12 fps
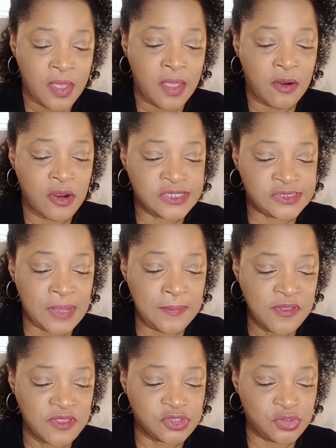Her
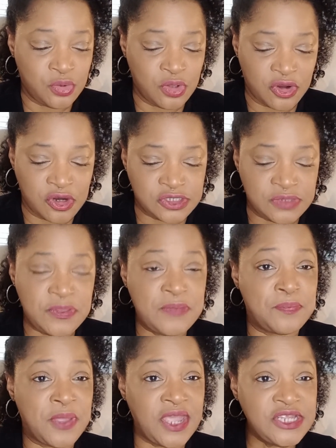stepmother told her to be
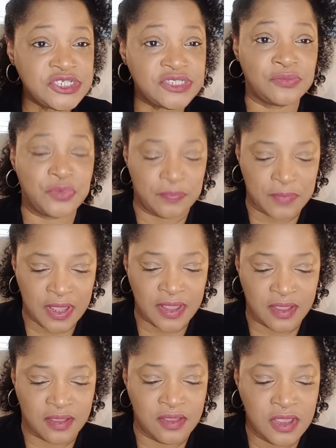patient with
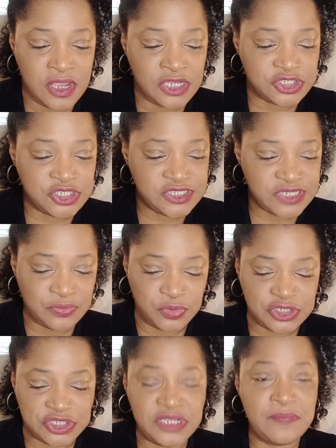Mike. She said when
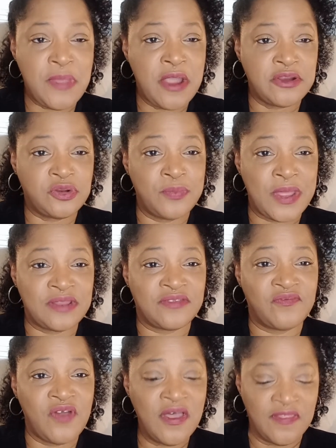she married Humana's
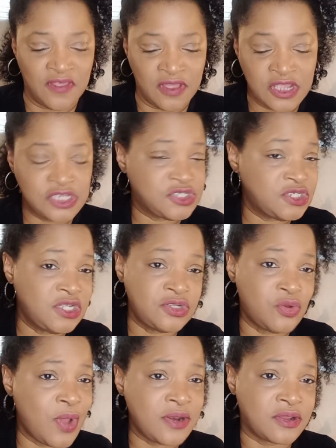father, she didn't
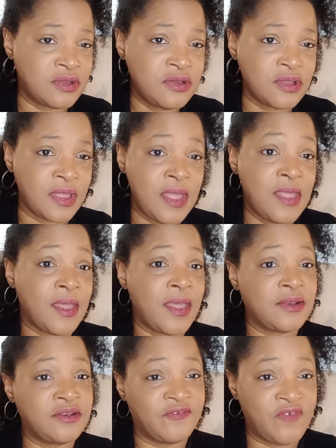know how to cook.
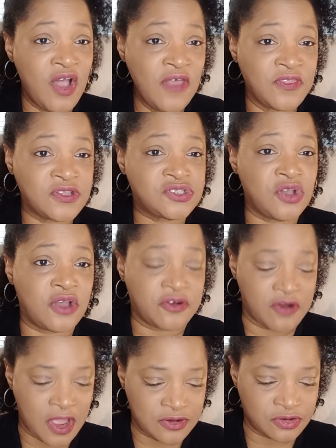And the father taught her
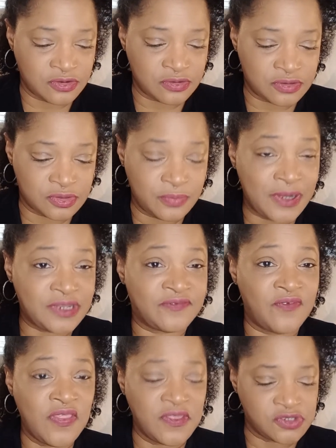how to cook. Humana's
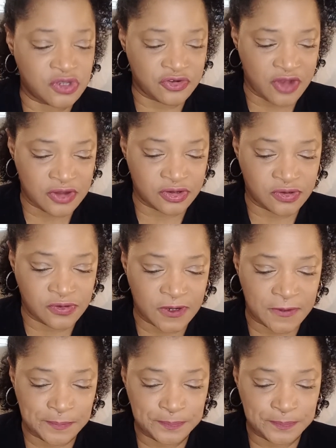father taught her how to cook.